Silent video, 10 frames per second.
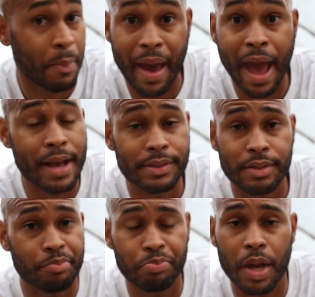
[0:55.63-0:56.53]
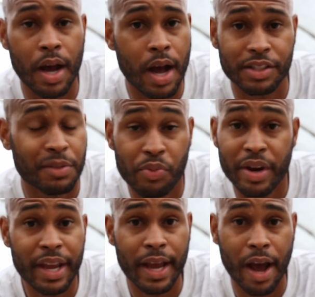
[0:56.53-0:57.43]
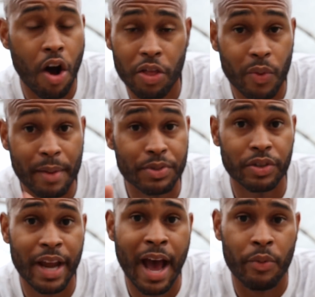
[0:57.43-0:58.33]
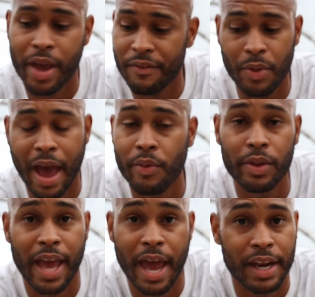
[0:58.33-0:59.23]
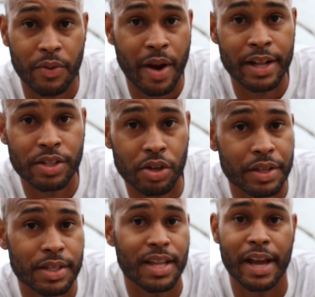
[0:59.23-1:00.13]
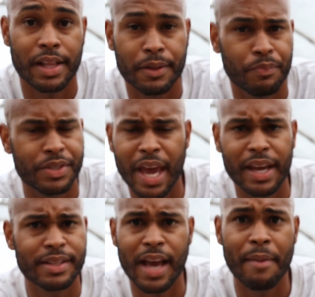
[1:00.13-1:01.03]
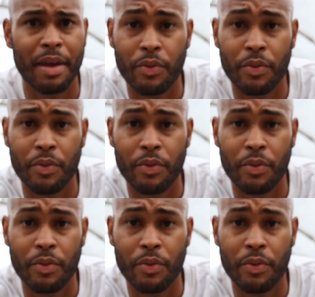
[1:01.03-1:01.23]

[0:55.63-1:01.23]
the past uh, spring all the way up till now, we haven't had really had any rain. So this is like the second time